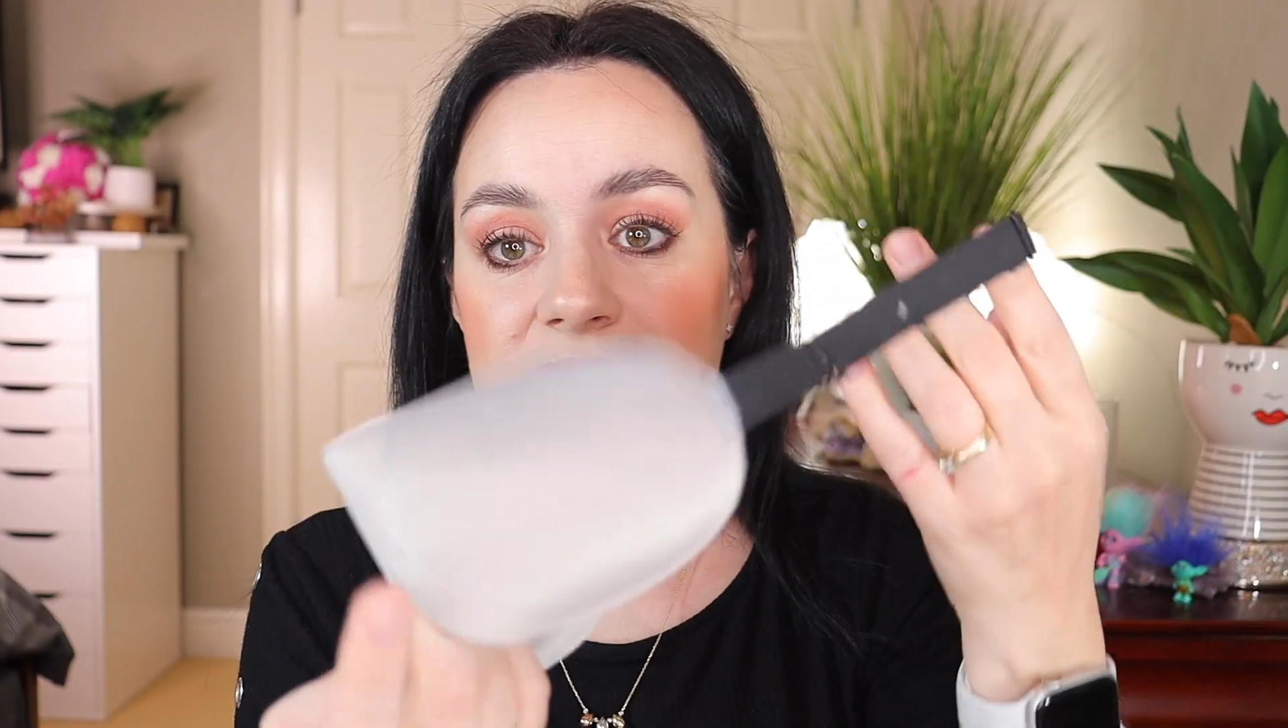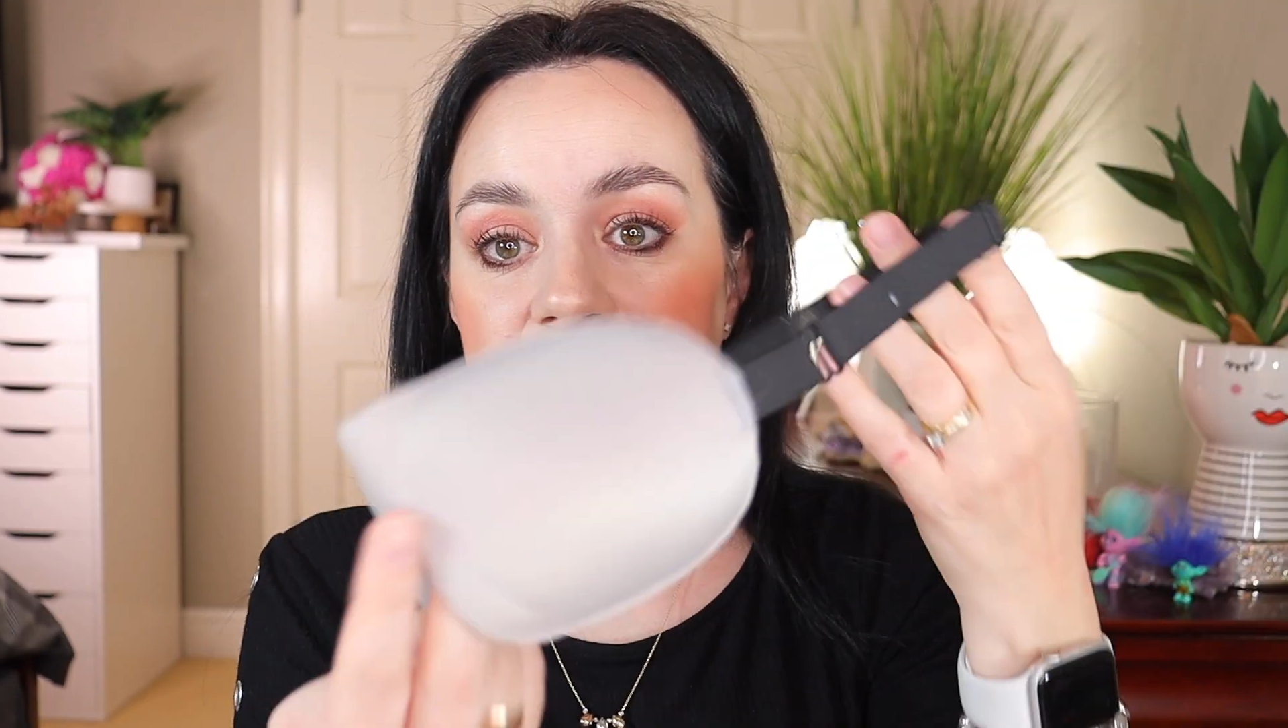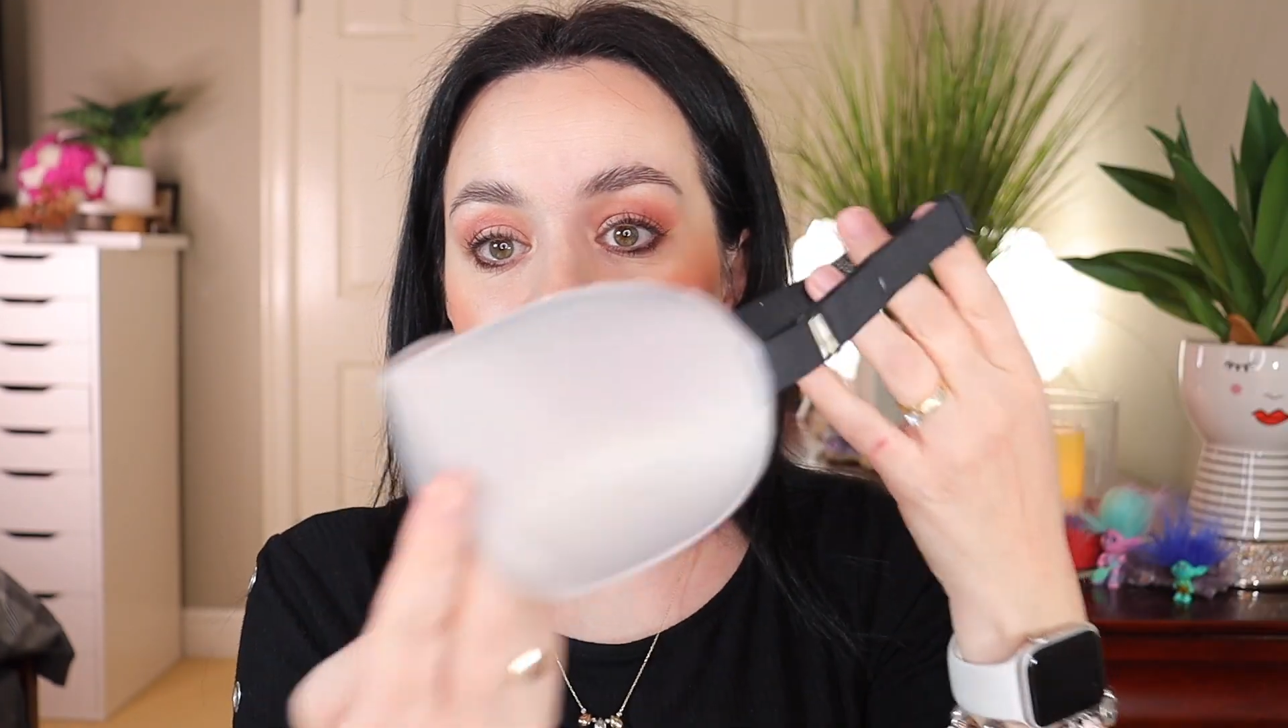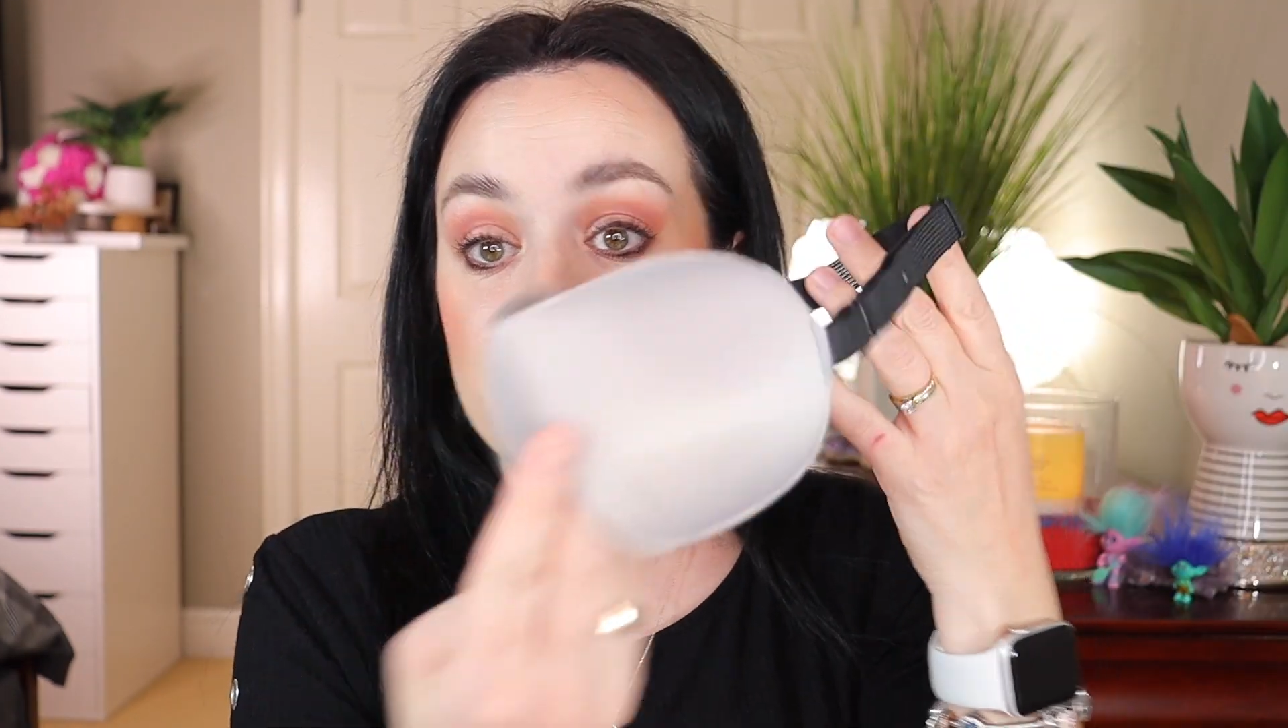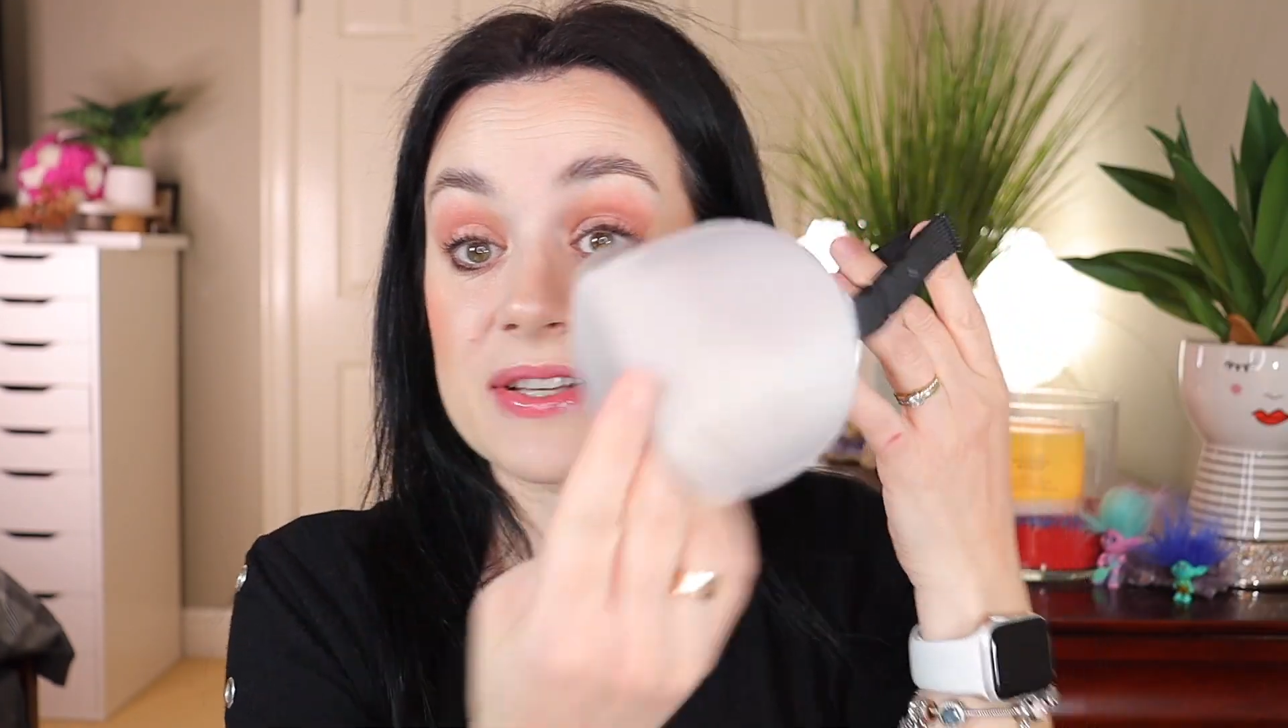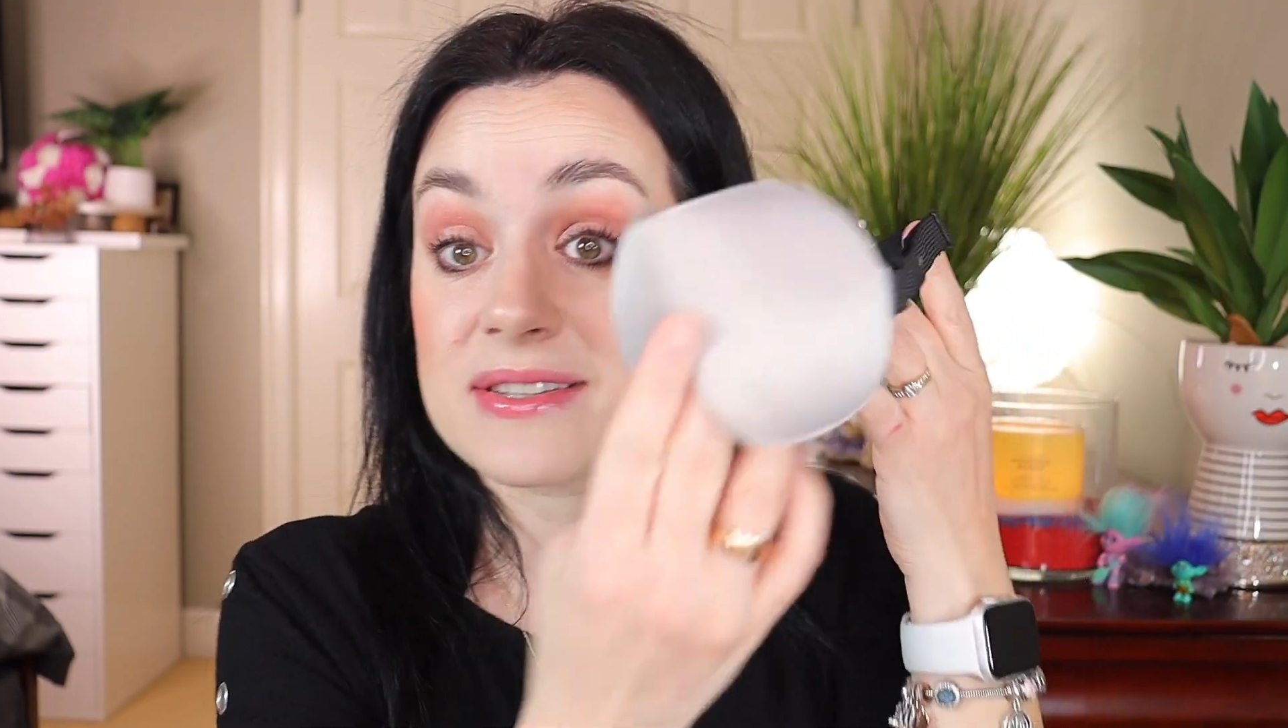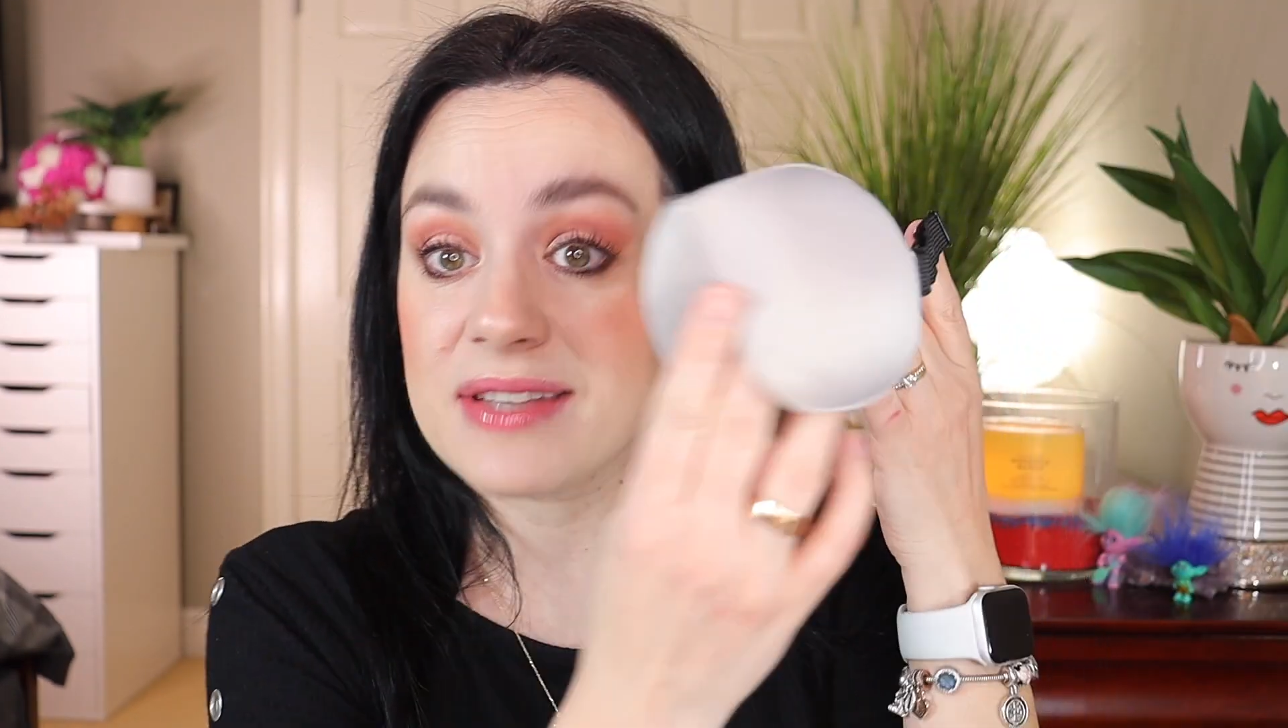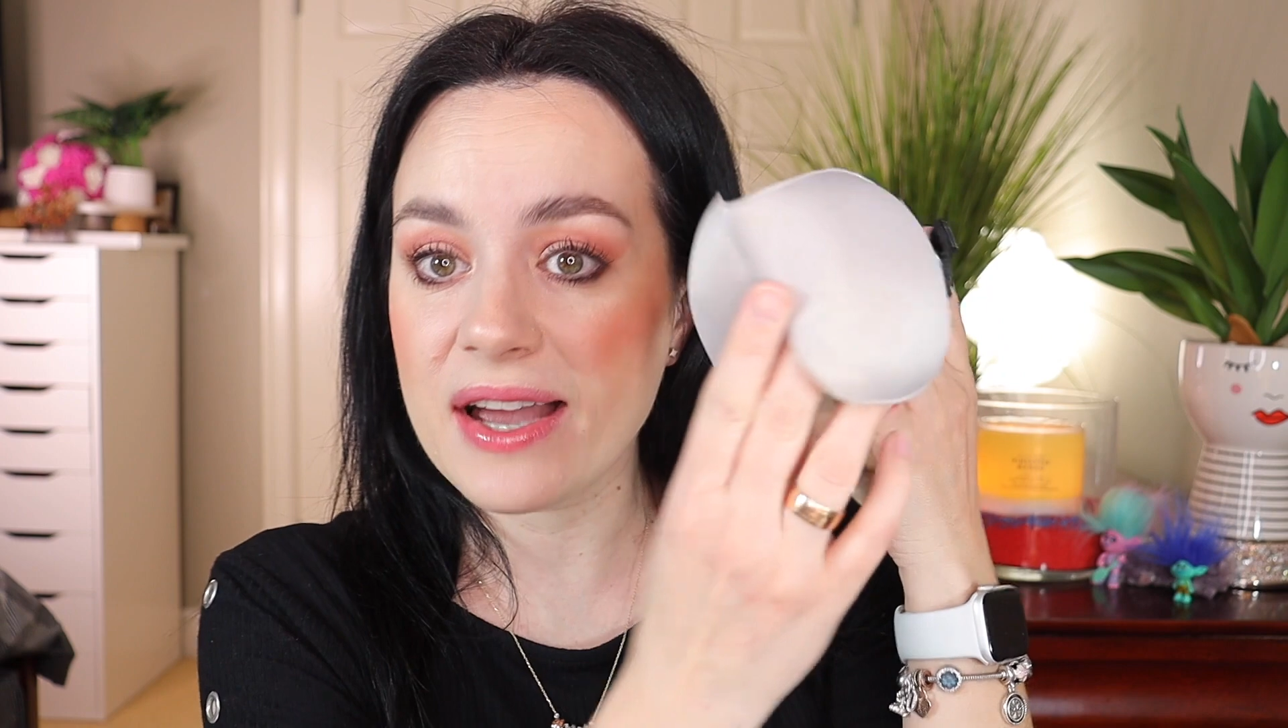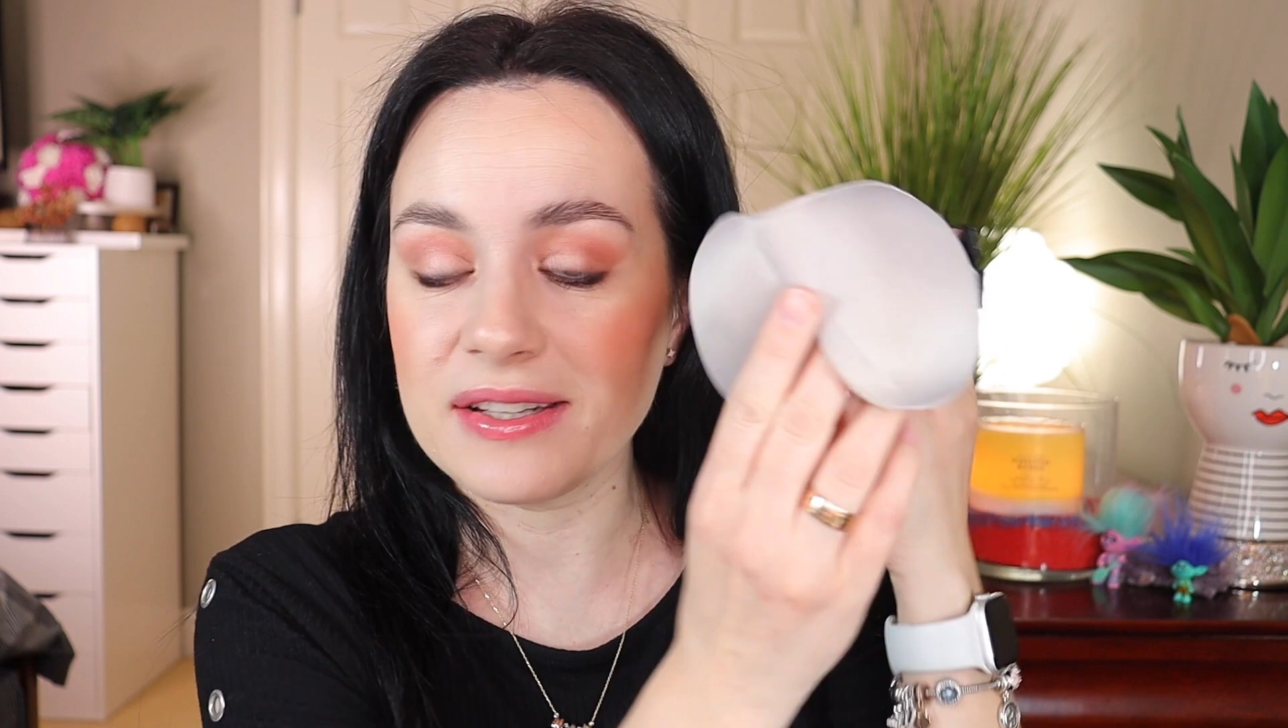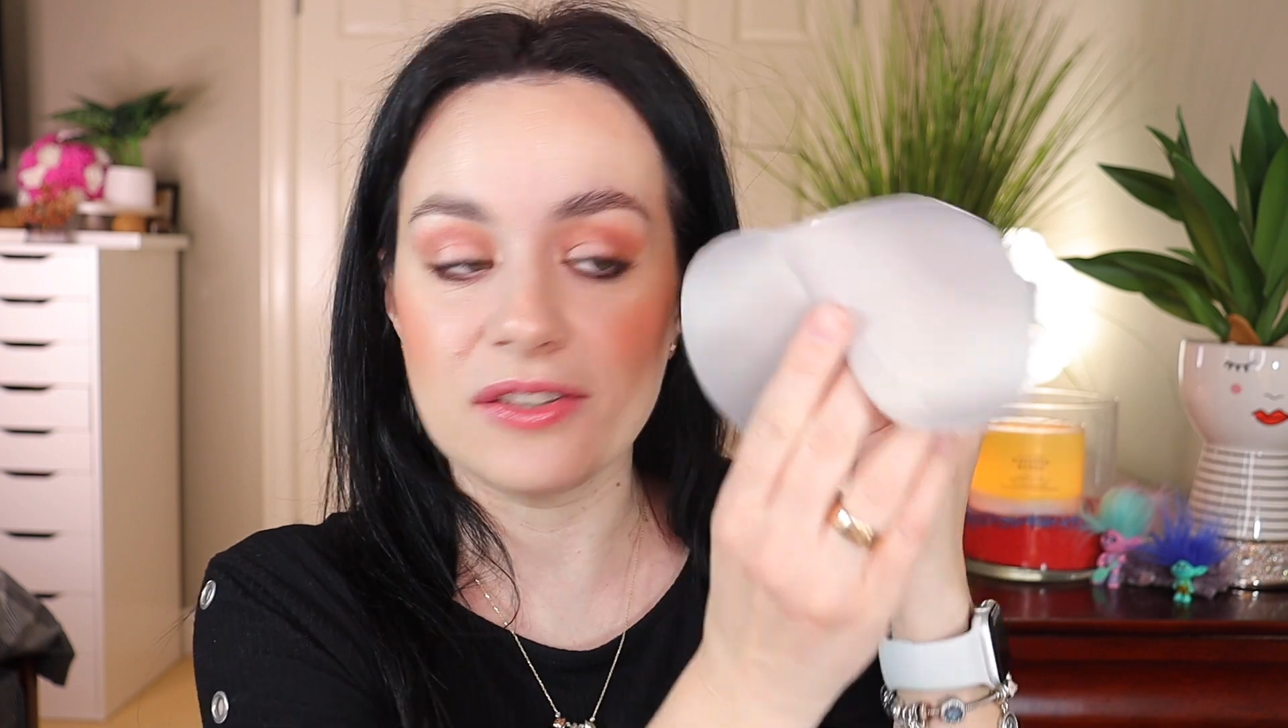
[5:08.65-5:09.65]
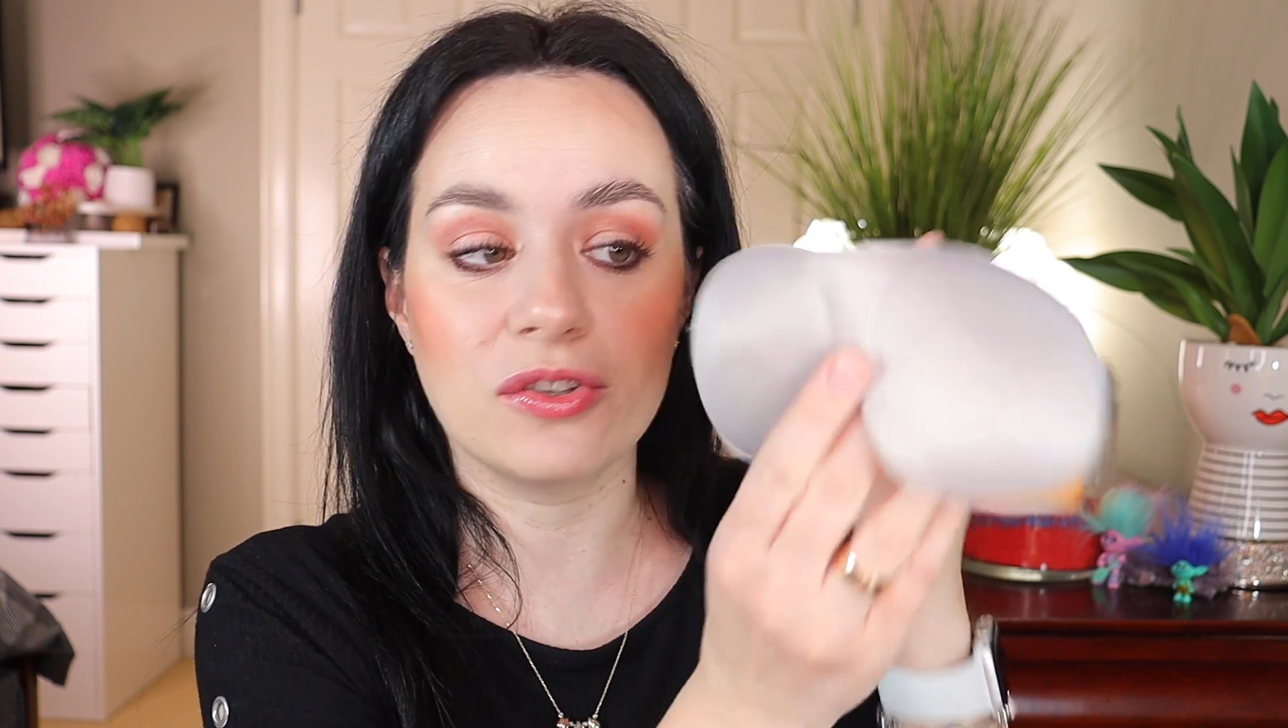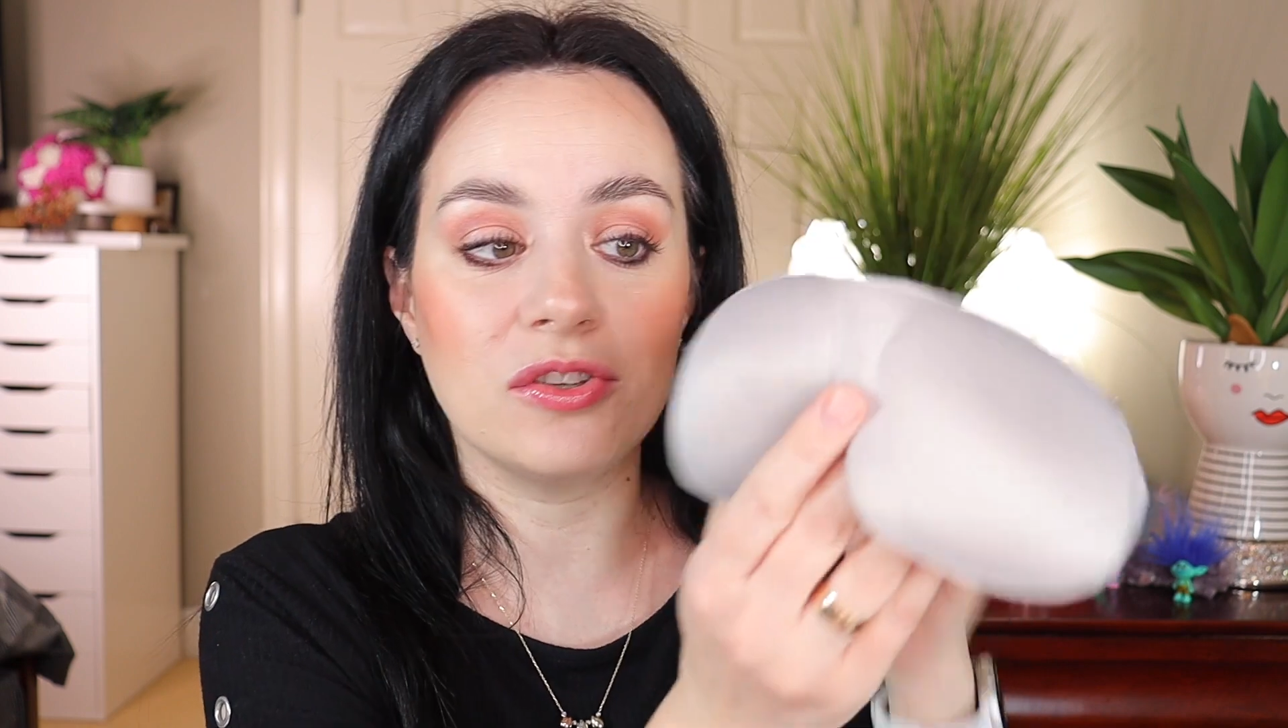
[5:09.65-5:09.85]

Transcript: And I'm excited to